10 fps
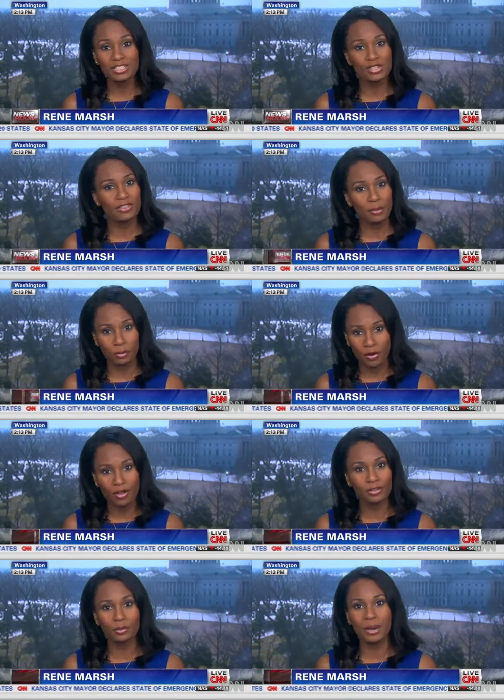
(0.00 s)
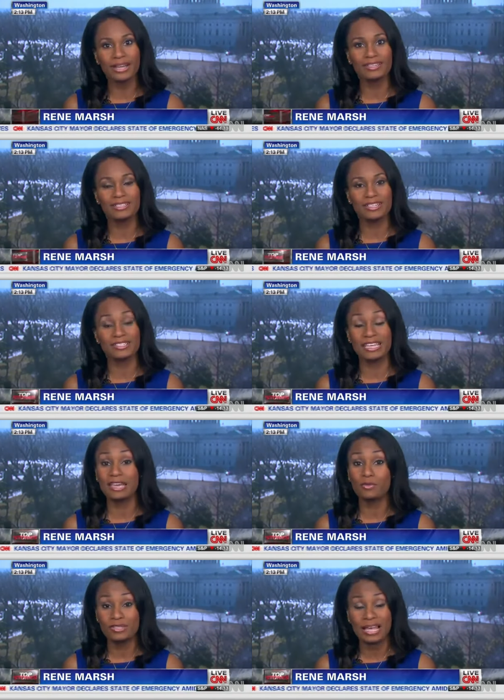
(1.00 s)
mentioned they were on their way to
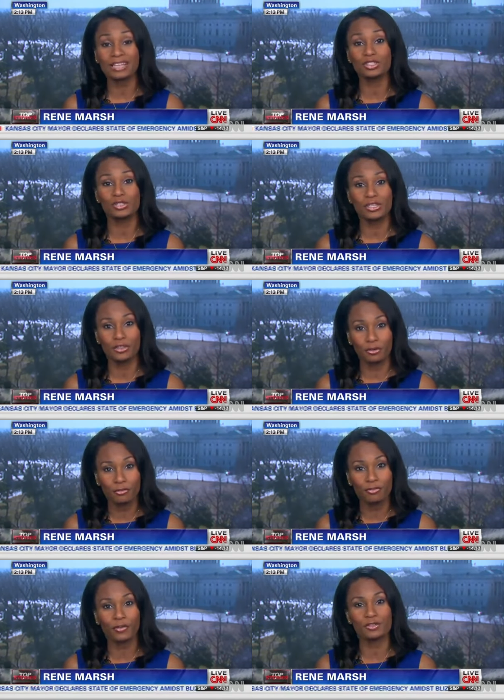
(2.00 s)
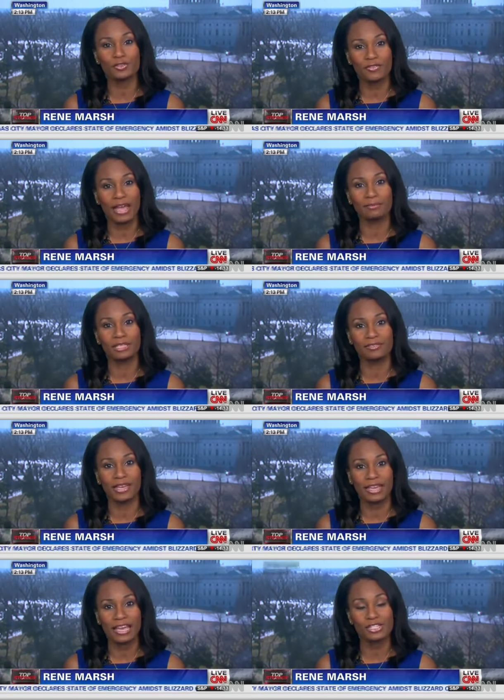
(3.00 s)
Disney. It was actually their first family
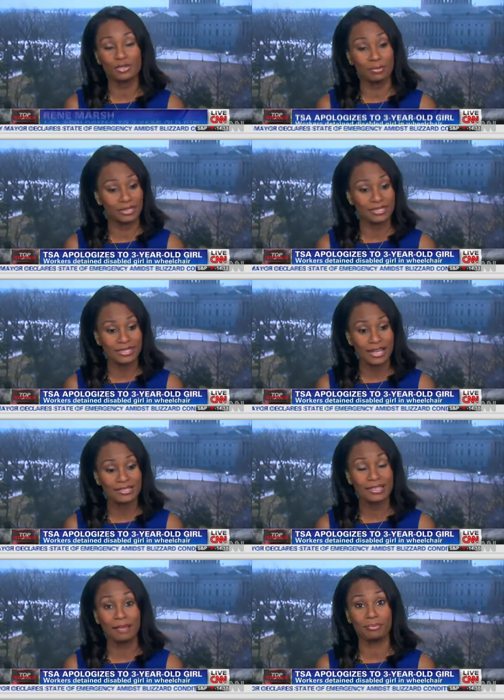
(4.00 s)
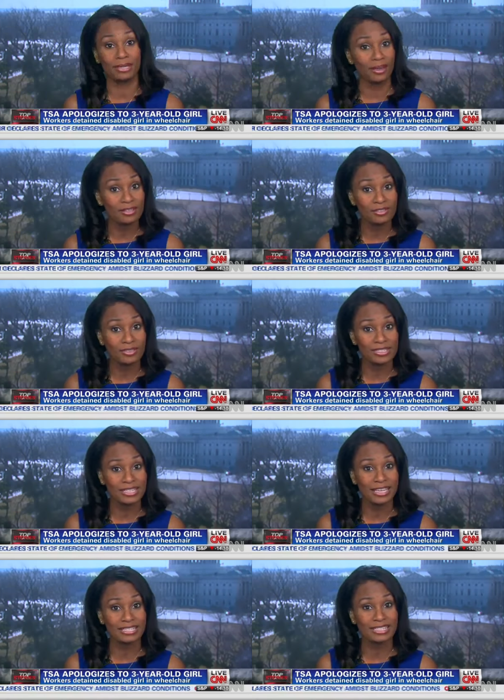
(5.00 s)
vacation, but he says that because of the
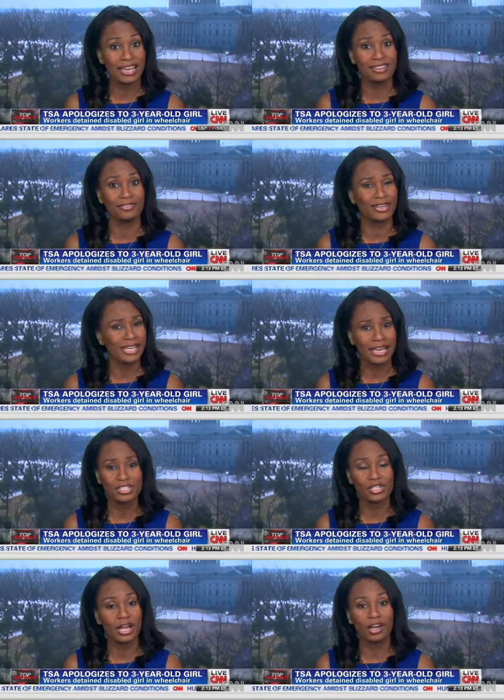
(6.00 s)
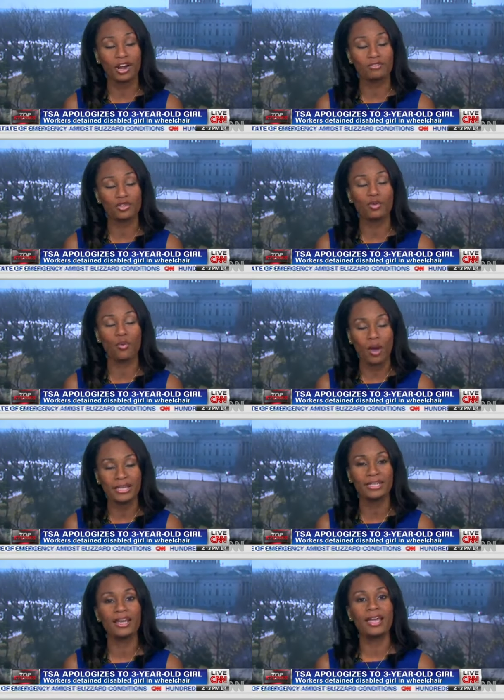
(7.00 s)
TSA, the vacation got off to
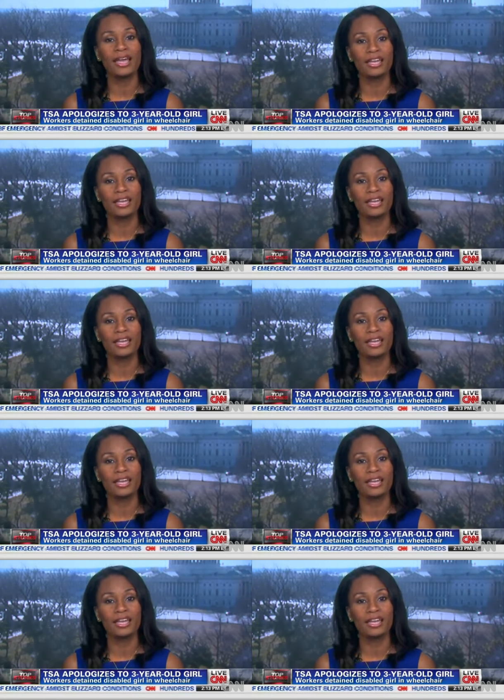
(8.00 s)
quite